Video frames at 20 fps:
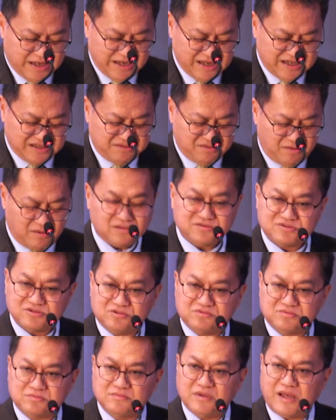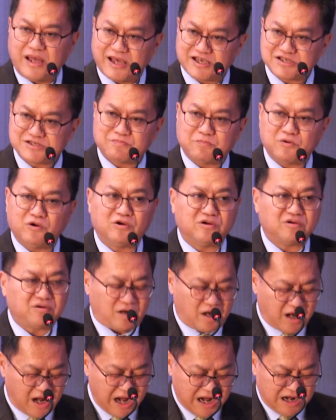and also explore
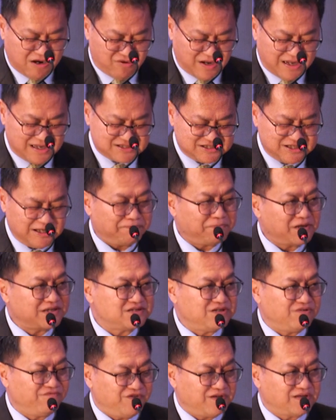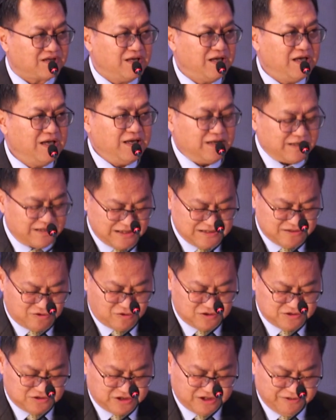how Asia Pacific can
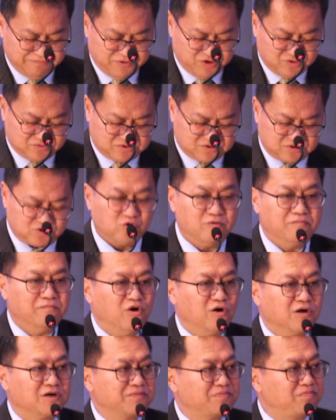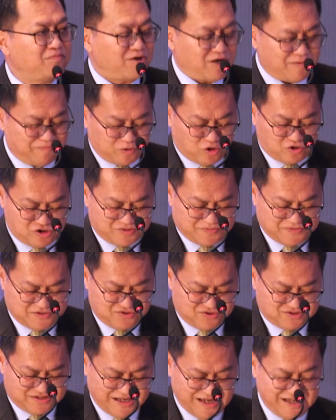contribute to a more
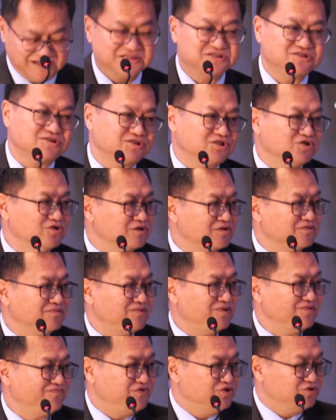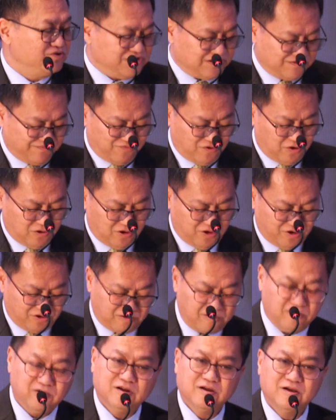prosperous and secure future for
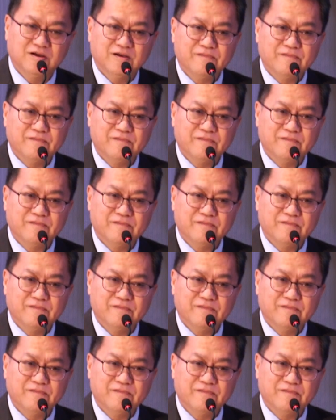all.